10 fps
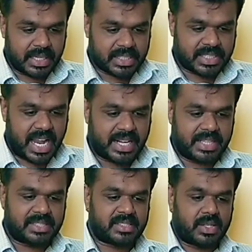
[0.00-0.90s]

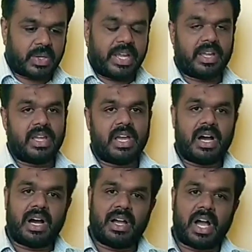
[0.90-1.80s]
standards. Okay,
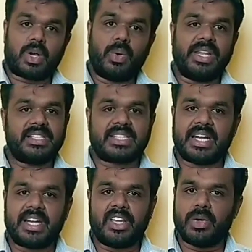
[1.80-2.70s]
accounting
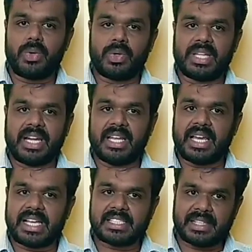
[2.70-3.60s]
standard, you know that
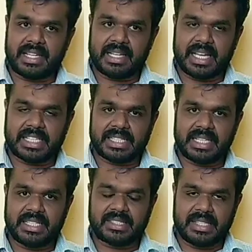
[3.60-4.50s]
as
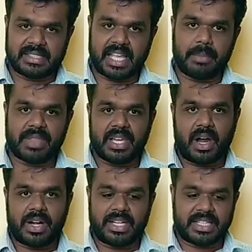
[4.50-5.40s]
that is the same thing,
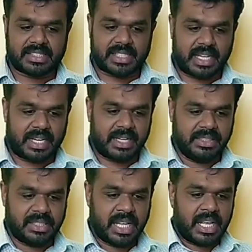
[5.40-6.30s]
auditing
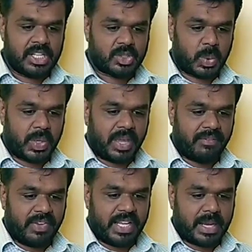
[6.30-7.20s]
standards. So
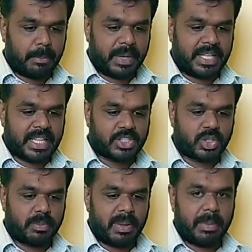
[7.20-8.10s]
every company they
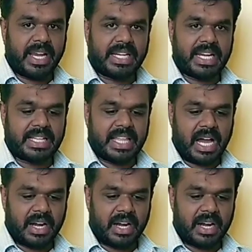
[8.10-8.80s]
should be maintaining the